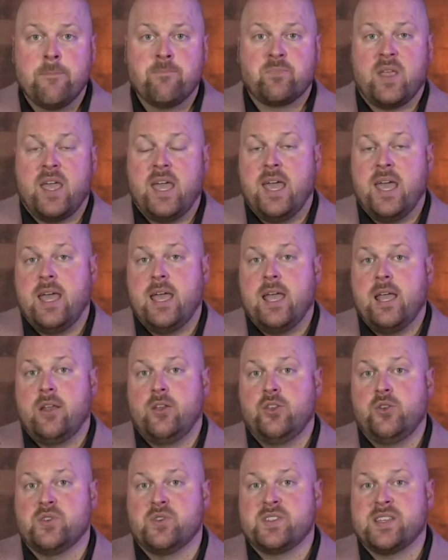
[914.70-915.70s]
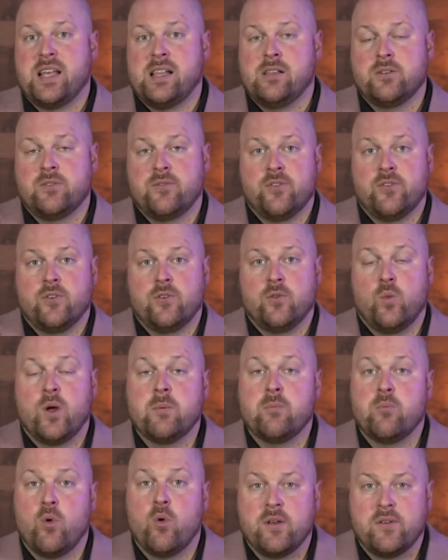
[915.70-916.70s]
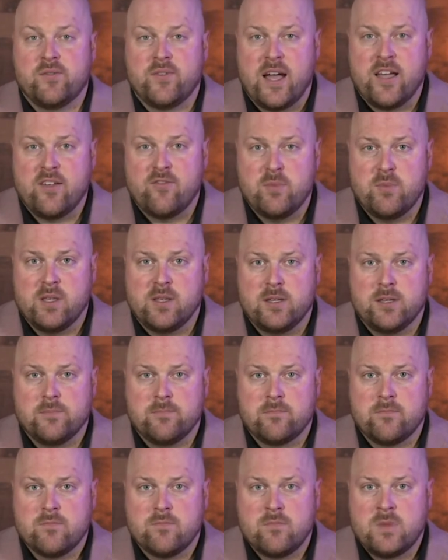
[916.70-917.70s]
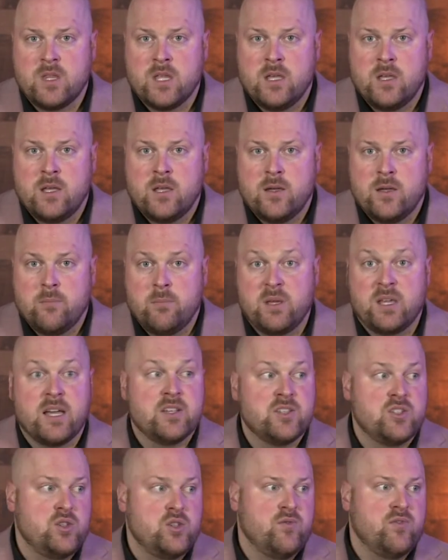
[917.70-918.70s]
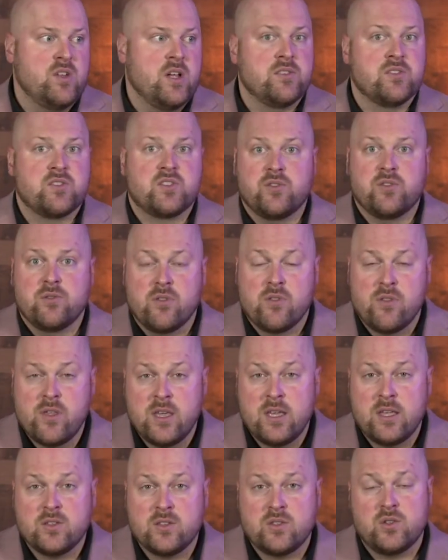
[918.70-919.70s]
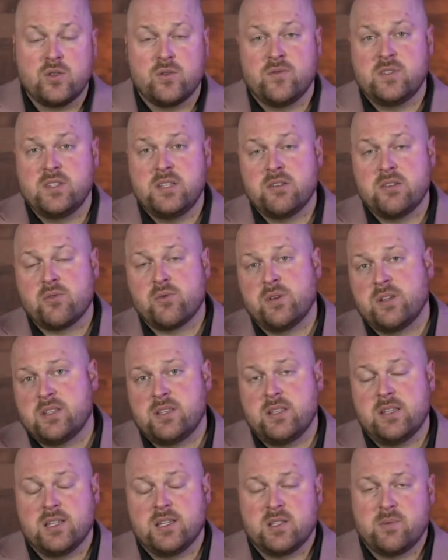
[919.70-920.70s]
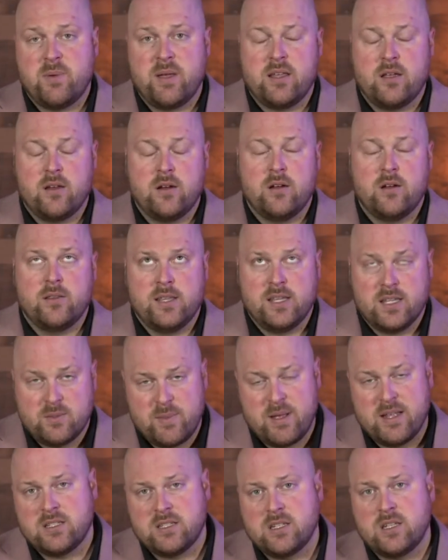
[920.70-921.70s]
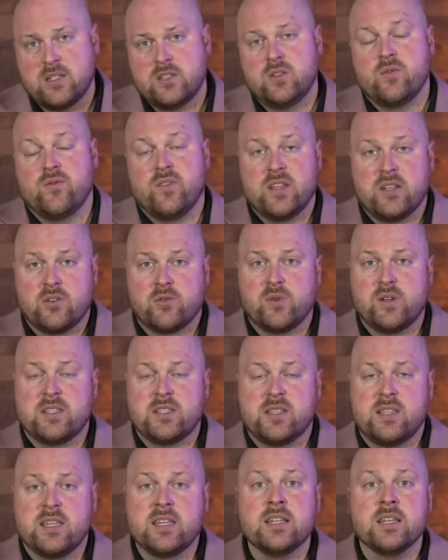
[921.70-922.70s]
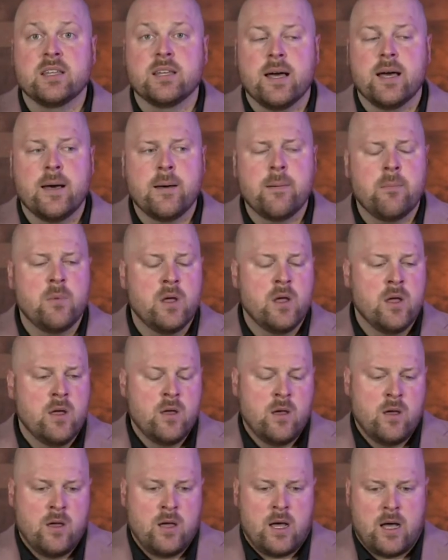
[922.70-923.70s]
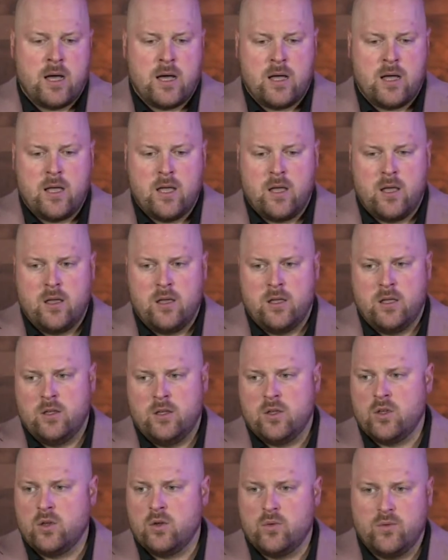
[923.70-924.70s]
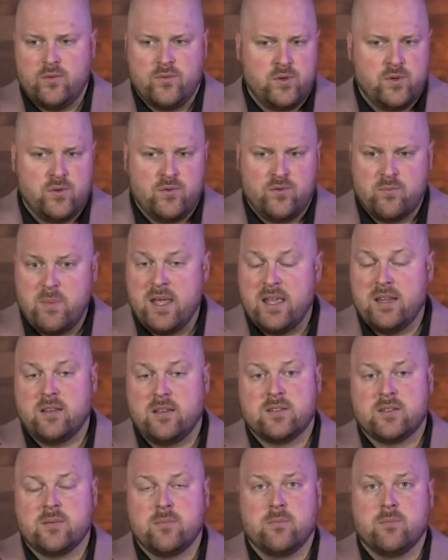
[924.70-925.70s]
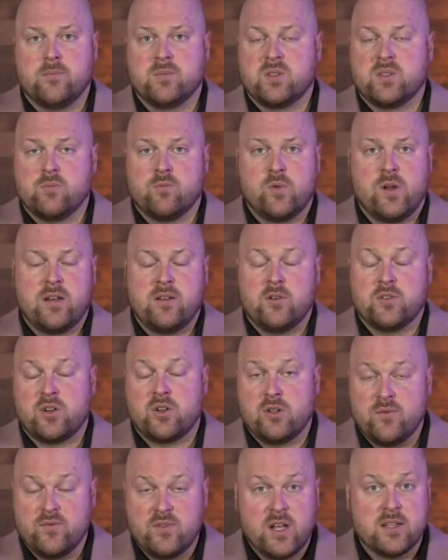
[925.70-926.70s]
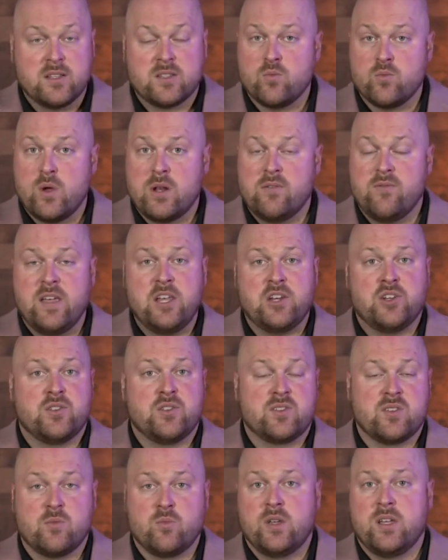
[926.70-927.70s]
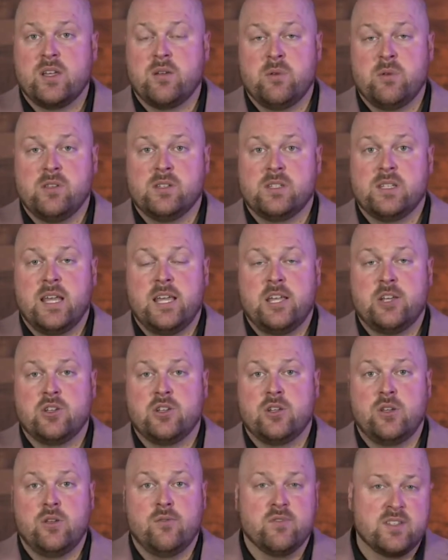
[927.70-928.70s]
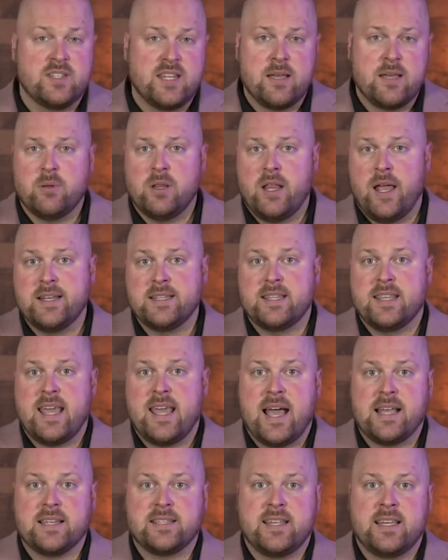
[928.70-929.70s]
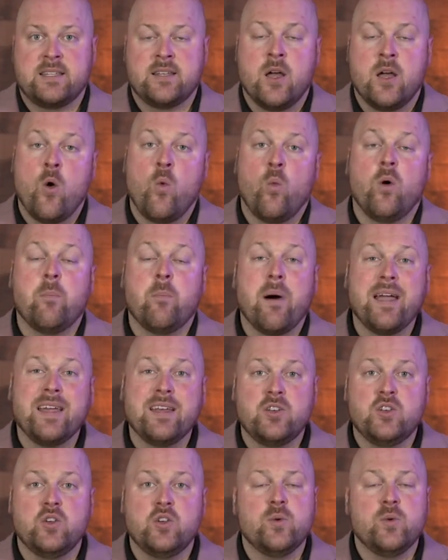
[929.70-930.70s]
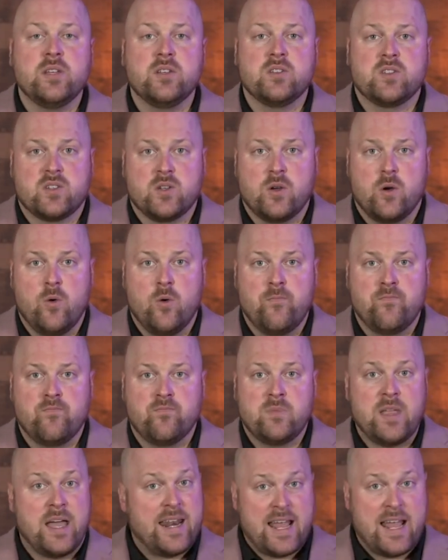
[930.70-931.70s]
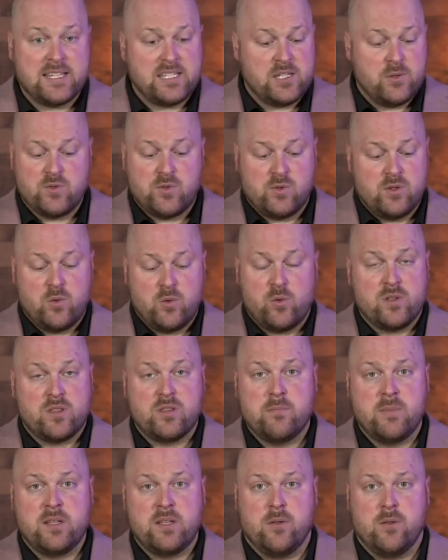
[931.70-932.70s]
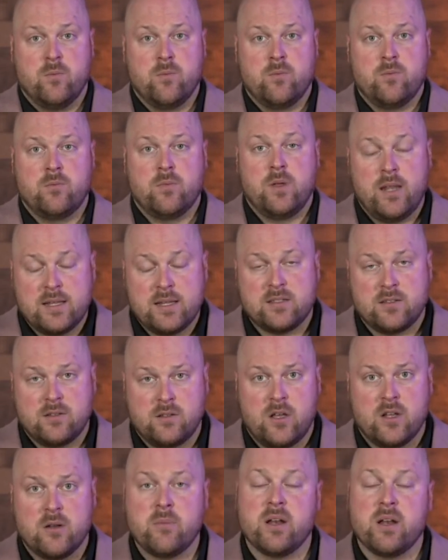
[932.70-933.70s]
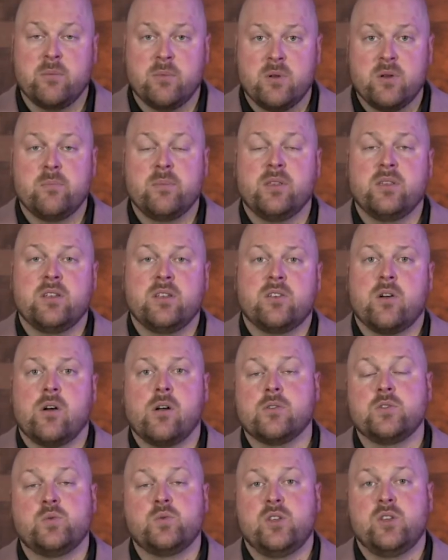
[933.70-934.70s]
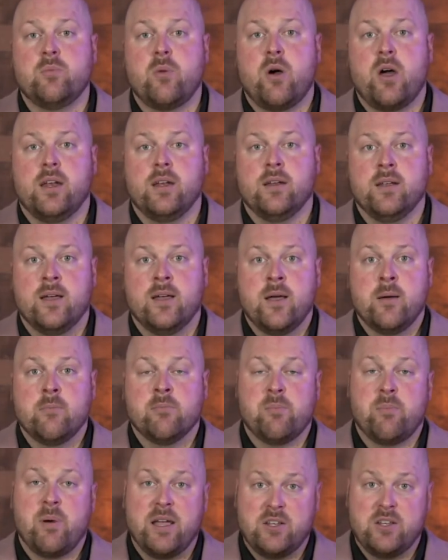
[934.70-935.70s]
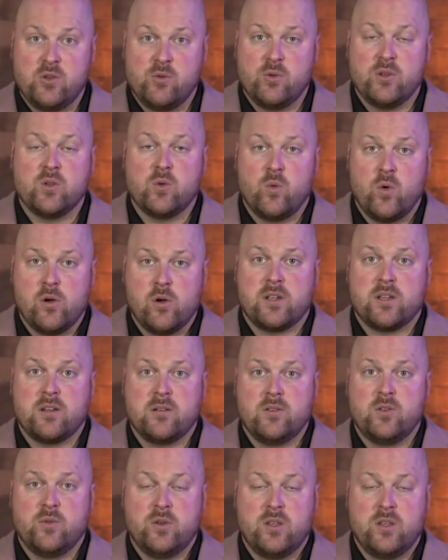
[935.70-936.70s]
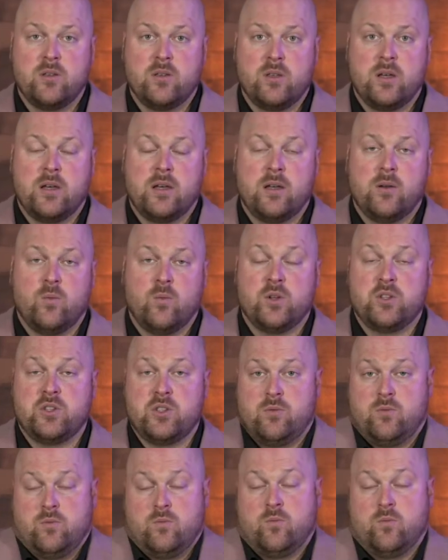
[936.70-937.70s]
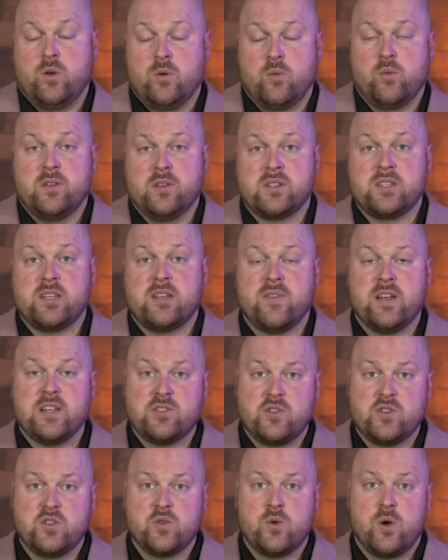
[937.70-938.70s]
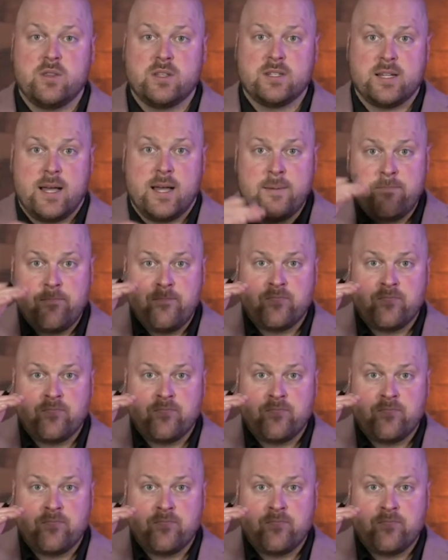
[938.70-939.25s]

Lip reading: and you sell it for 1.5 million. Because you've done certain things, you've decreased the expenses, you've increased the income, you've made you've done some renovations, some rehabilitation, you've stabilized the asset. Well, by doing so, that asset was only worth $1 million, and that's still a lot of money, but $1 million when you bought it. But by doing the work and doing what real estate investors do all the time,